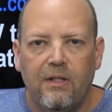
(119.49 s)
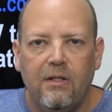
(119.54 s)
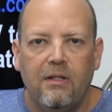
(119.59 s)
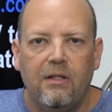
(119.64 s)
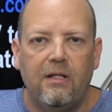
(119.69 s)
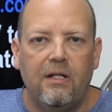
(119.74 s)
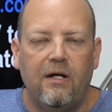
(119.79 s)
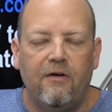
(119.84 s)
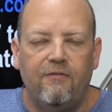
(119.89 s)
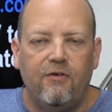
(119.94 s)

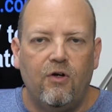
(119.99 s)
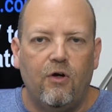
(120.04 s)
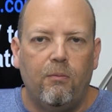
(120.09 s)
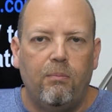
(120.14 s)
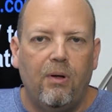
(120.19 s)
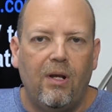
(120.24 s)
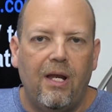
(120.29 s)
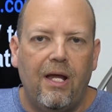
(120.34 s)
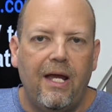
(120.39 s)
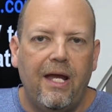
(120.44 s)
Now, if you're
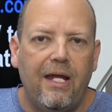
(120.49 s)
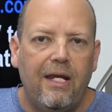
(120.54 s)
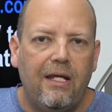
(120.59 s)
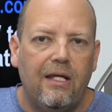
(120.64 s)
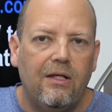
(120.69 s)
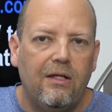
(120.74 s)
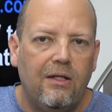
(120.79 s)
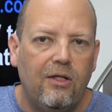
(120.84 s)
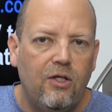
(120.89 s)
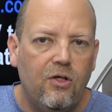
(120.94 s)

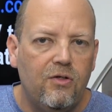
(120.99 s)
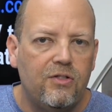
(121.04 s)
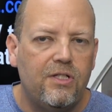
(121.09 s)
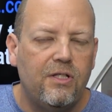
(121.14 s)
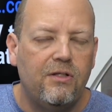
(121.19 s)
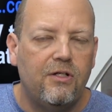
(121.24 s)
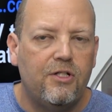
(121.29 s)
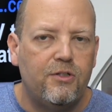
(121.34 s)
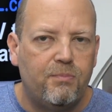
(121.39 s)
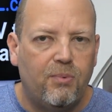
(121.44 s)
applying using
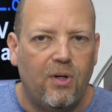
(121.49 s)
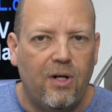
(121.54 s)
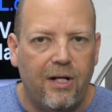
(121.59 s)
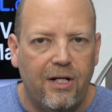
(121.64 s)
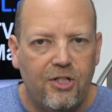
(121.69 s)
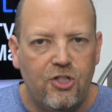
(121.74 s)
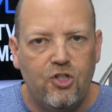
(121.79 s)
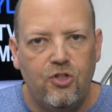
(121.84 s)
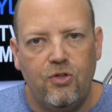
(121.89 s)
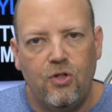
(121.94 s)
those
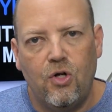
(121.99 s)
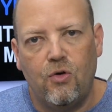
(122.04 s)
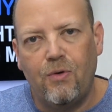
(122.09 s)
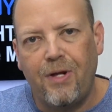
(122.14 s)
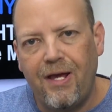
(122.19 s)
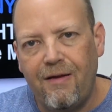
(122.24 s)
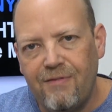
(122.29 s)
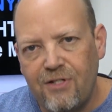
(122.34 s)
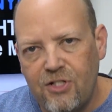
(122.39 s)
products and you don't have a